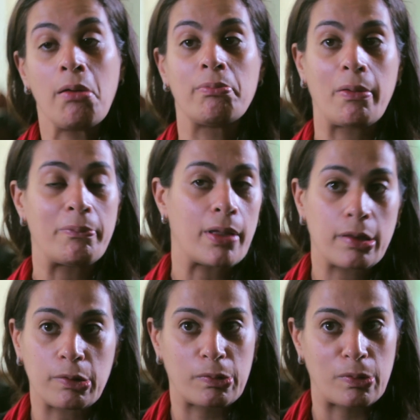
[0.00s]
My mother
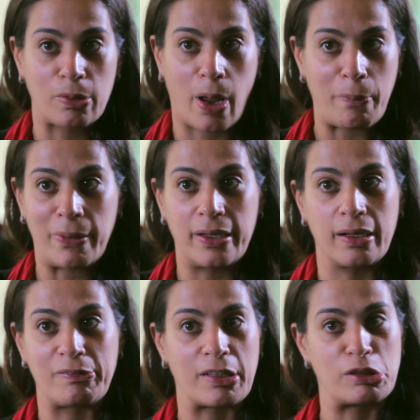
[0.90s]
grew up in a
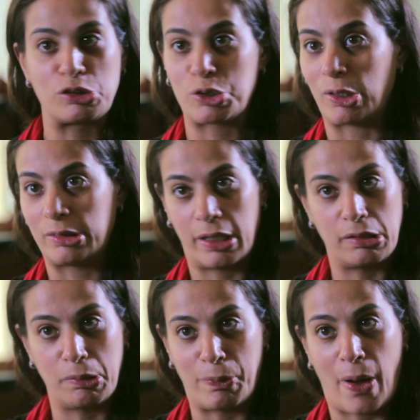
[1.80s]
village called Deir
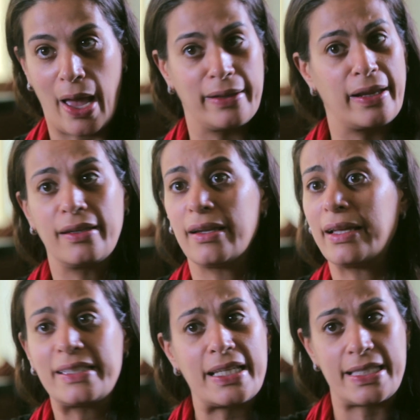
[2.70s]
Dibwan in
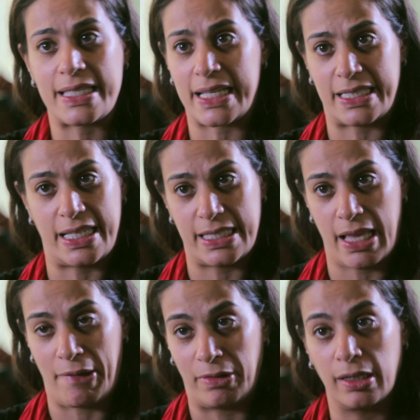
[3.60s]

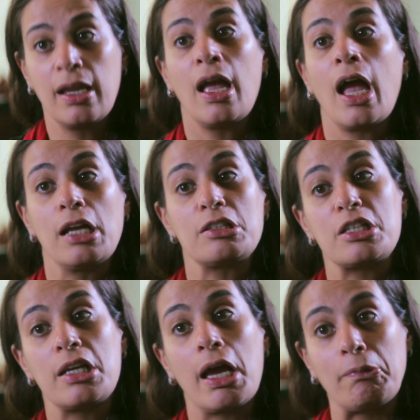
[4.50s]
1967, and she
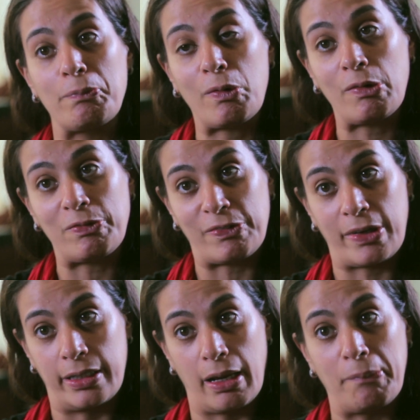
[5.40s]
had more
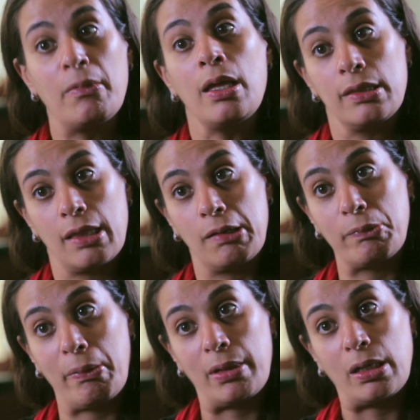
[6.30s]
freedom than
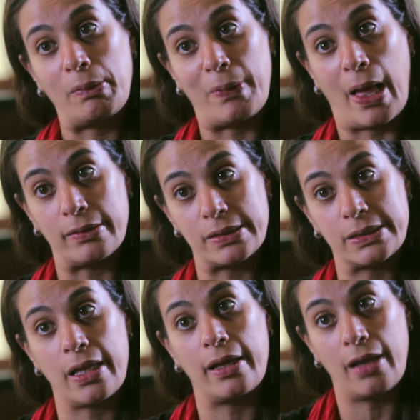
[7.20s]
women in
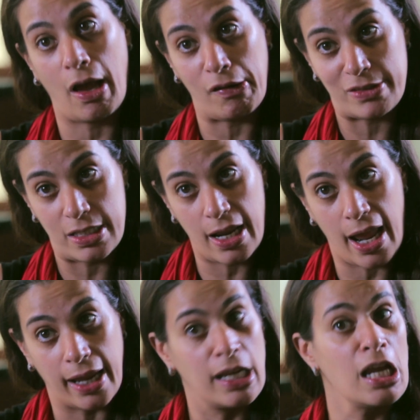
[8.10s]
Palestine have
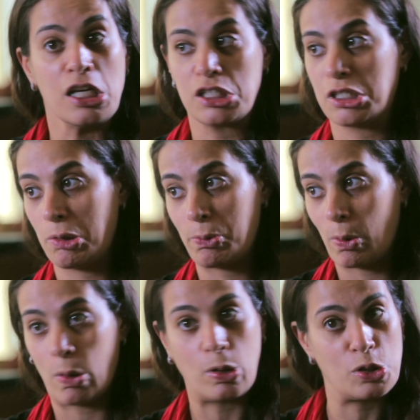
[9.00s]
today. She
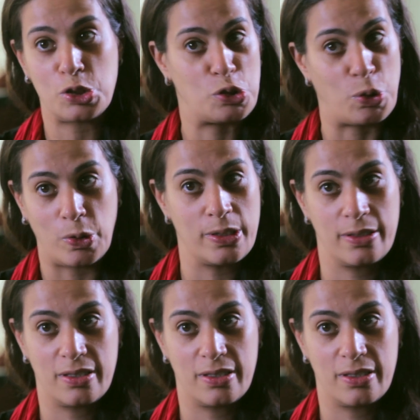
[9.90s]
wore short